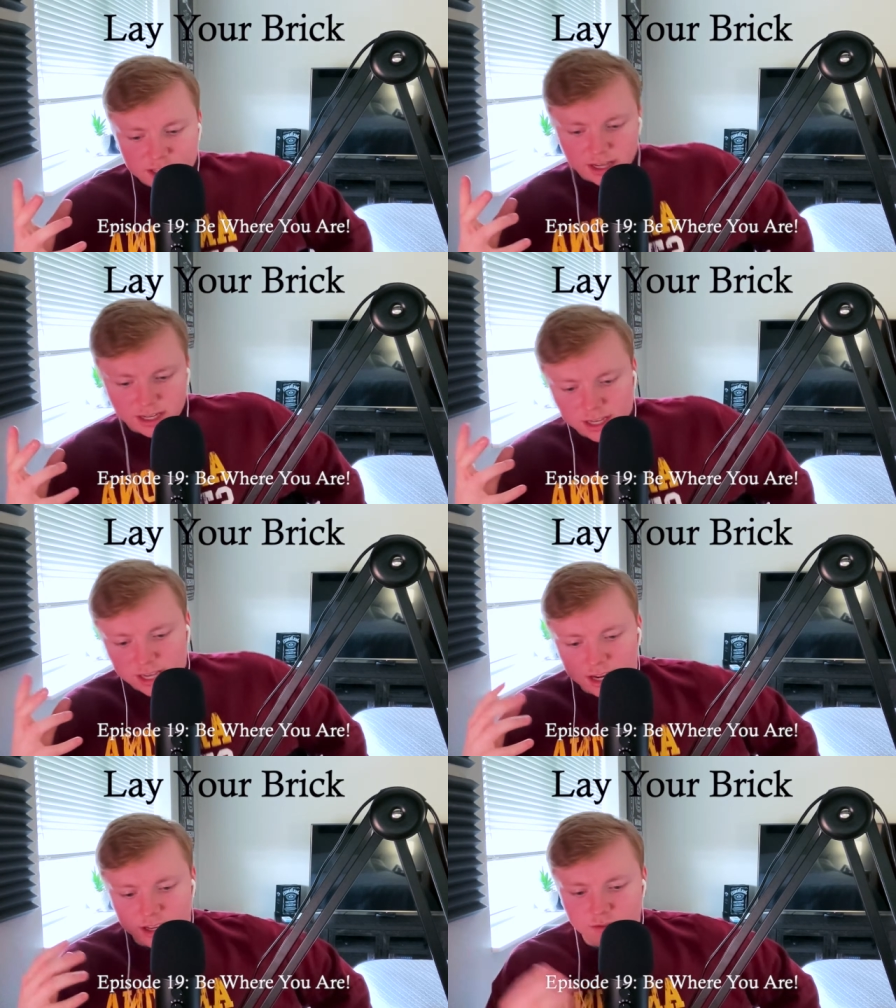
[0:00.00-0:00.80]
thing I can
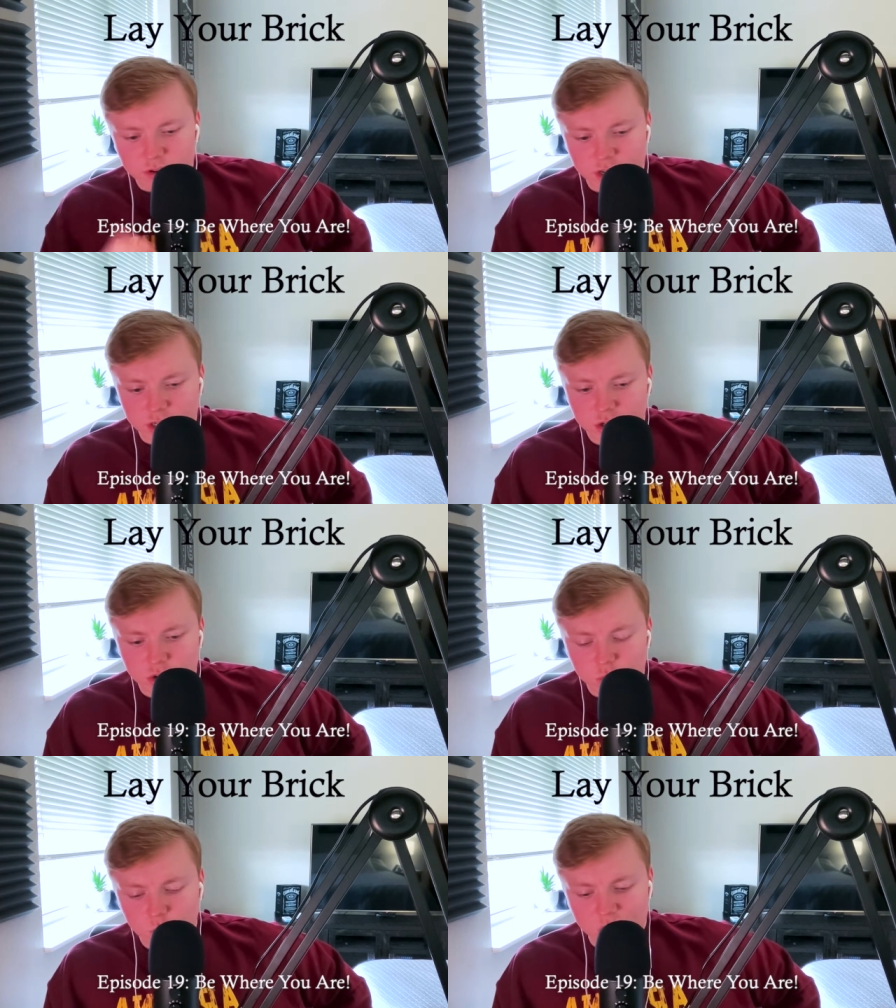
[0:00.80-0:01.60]
kind of give you guys
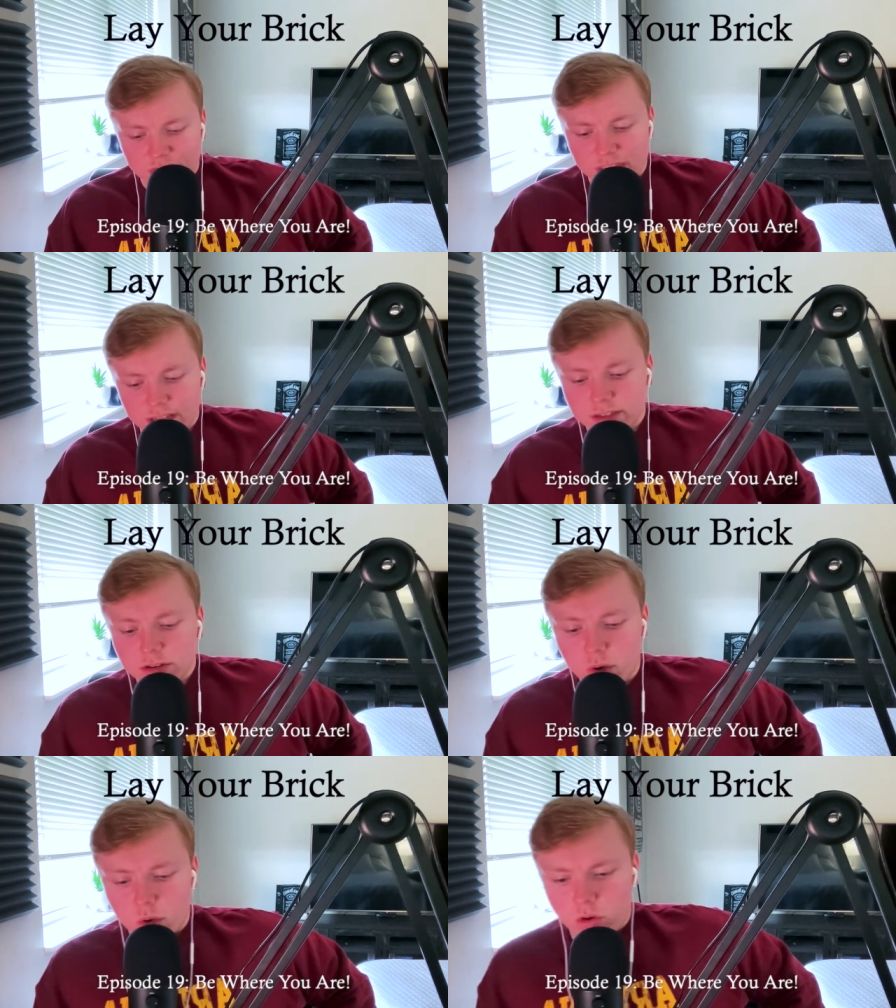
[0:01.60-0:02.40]
too with this
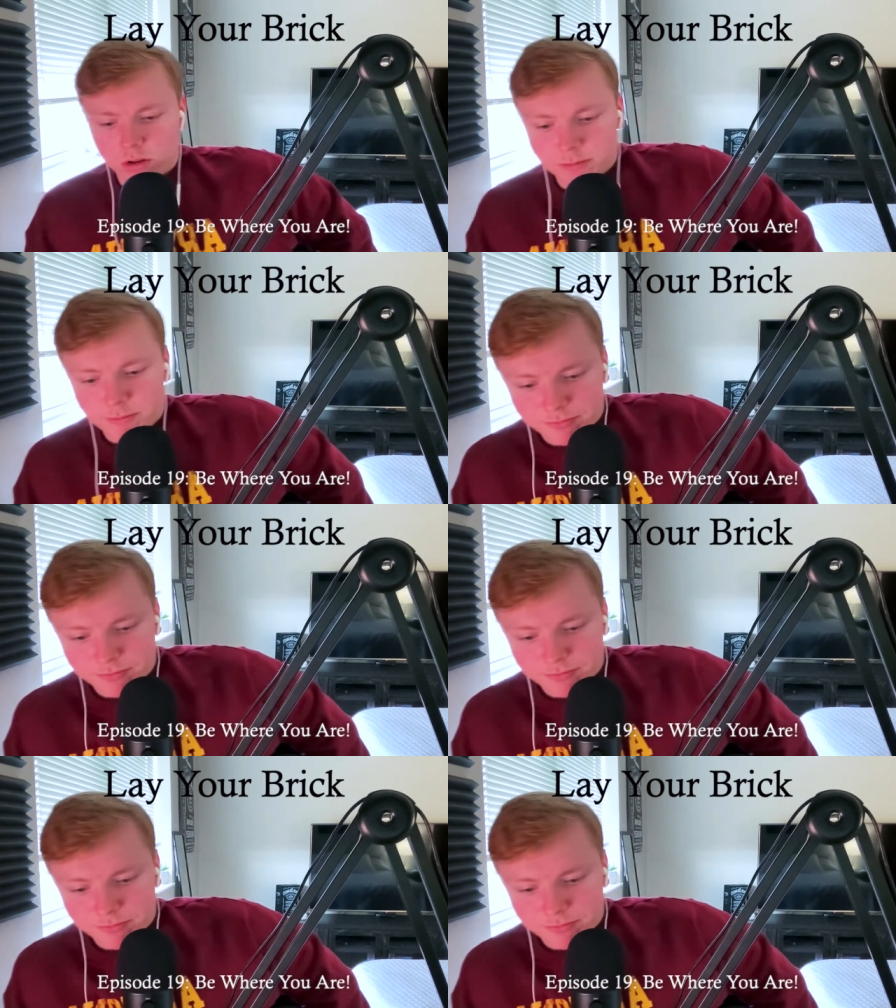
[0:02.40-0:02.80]
whole